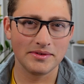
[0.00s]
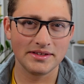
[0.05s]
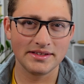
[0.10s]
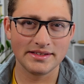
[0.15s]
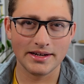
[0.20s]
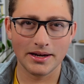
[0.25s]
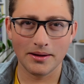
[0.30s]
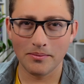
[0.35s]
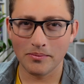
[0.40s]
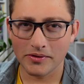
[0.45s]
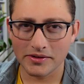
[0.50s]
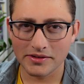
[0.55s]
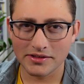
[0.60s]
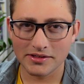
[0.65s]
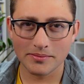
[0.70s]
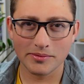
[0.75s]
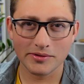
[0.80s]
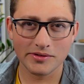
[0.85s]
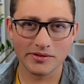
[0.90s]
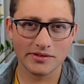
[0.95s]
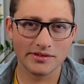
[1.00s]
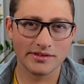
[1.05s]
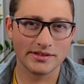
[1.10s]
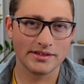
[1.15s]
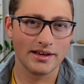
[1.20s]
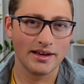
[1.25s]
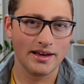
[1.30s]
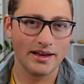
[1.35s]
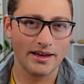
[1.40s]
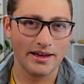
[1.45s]
design
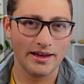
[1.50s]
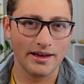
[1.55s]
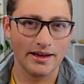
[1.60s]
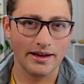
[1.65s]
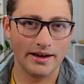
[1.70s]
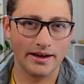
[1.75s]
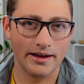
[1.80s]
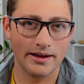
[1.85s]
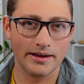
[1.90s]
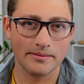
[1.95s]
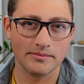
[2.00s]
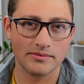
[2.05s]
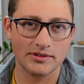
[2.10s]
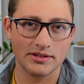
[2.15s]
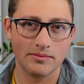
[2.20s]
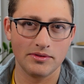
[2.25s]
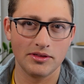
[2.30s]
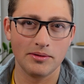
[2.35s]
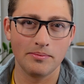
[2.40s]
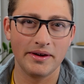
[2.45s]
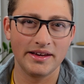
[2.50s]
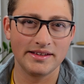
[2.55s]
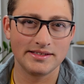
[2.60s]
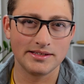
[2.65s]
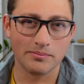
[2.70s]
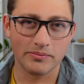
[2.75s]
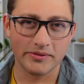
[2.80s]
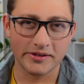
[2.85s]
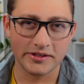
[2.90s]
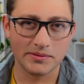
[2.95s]
principles, some of the
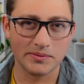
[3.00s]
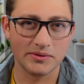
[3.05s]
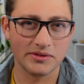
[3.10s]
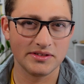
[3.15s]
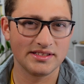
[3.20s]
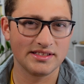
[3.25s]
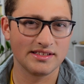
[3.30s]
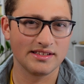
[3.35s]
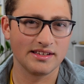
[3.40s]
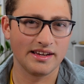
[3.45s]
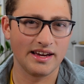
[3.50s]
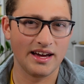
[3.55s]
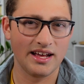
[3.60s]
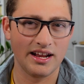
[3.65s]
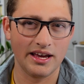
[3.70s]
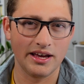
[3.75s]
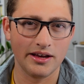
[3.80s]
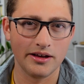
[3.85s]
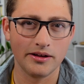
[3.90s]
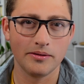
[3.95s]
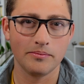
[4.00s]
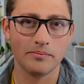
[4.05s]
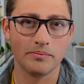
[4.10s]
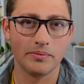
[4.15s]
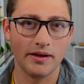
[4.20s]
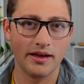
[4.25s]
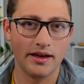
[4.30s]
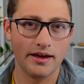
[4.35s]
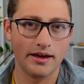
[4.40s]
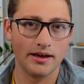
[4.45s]
basic principles that kind of
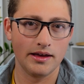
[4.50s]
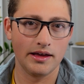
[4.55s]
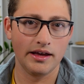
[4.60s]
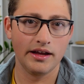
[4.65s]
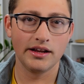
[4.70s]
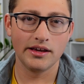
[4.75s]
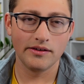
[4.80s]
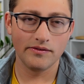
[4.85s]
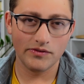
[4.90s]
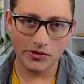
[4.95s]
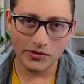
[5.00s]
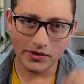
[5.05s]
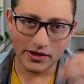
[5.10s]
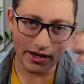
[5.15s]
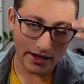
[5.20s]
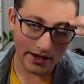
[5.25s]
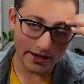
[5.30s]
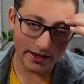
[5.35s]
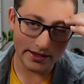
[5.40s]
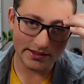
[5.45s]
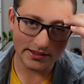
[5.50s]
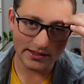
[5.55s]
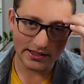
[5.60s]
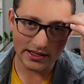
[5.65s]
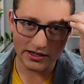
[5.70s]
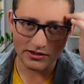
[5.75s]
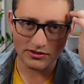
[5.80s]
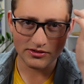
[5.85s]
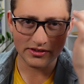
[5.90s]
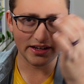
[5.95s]
help any of you guys
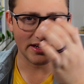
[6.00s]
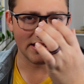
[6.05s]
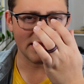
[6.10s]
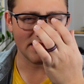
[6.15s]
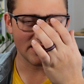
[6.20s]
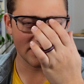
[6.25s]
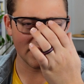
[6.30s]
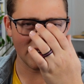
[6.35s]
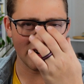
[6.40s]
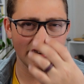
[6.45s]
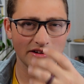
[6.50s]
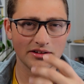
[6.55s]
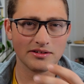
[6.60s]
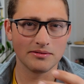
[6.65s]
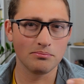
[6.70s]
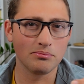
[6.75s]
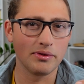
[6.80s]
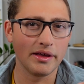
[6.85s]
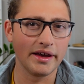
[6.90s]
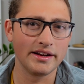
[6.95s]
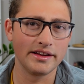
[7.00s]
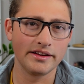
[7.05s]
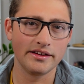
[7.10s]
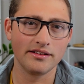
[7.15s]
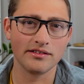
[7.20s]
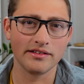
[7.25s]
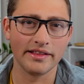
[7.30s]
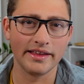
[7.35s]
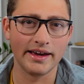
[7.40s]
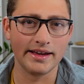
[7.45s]
that are trying to start planning
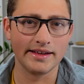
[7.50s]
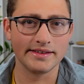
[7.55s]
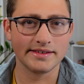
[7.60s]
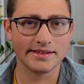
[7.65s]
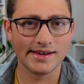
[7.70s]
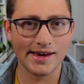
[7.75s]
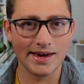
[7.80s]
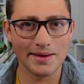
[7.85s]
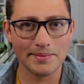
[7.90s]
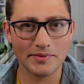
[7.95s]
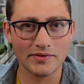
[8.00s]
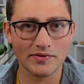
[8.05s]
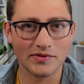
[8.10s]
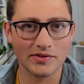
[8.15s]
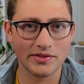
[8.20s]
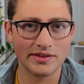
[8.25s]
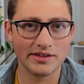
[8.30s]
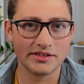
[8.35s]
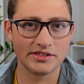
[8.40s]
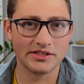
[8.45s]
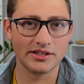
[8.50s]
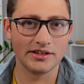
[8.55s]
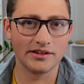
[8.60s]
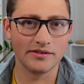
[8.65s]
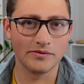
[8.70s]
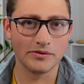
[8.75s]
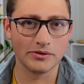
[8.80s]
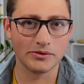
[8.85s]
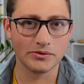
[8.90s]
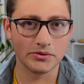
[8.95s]
your landscapes for this
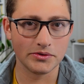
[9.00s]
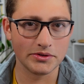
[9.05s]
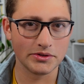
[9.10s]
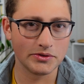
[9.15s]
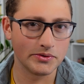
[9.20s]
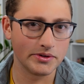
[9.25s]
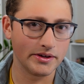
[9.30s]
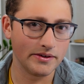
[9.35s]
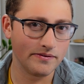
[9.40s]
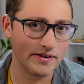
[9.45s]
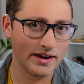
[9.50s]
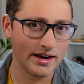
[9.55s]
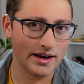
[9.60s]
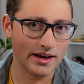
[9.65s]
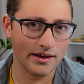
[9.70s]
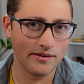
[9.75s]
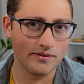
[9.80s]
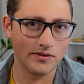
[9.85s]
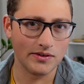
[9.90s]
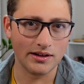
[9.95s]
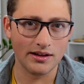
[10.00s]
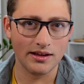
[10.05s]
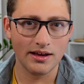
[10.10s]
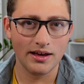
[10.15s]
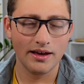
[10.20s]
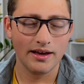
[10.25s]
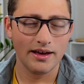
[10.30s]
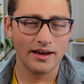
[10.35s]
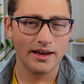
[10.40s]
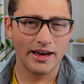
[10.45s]
year for 2025 and
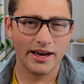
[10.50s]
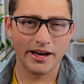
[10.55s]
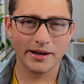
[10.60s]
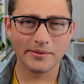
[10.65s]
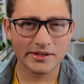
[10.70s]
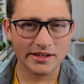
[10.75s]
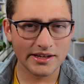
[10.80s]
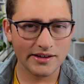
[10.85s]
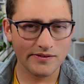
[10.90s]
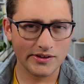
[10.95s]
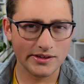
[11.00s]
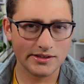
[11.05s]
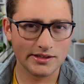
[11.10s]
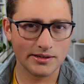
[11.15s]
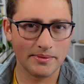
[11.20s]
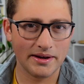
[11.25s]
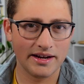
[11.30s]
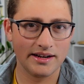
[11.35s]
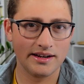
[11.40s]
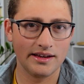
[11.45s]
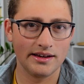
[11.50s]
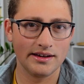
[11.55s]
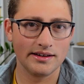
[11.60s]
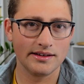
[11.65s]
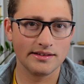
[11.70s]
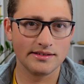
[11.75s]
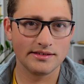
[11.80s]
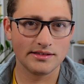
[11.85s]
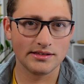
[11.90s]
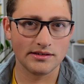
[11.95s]
help to give you some
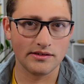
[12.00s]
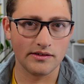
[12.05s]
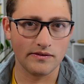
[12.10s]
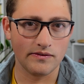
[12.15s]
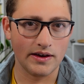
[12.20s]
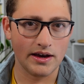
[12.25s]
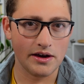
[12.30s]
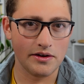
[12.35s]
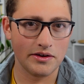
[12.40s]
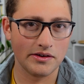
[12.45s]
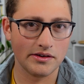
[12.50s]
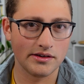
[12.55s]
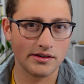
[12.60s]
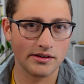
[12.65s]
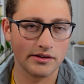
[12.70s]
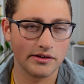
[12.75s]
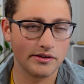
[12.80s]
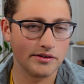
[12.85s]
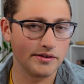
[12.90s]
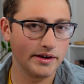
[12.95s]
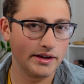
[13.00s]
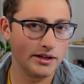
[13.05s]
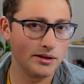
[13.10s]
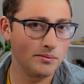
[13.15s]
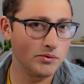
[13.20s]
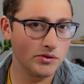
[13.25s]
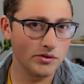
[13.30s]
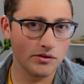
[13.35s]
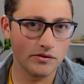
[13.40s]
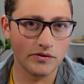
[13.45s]
ideas of how you can create a
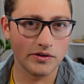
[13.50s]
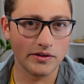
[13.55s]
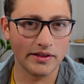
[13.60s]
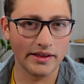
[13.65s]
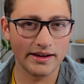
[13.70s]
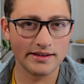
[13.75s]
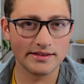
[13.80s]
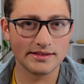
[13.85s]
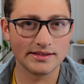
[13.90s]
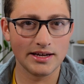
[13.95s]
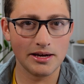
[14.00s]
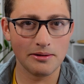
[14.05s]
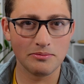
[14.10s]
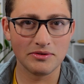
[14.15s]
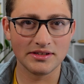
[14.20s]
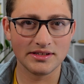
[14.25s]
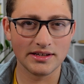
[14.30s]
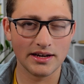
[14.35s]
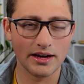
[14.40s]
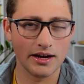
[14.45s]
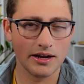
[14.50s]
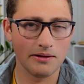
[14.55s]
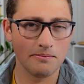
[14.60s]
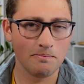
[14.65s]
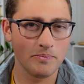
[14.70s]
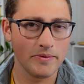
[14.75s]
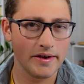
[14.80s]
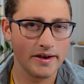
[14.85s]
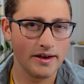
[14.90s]
beautiful landscape design.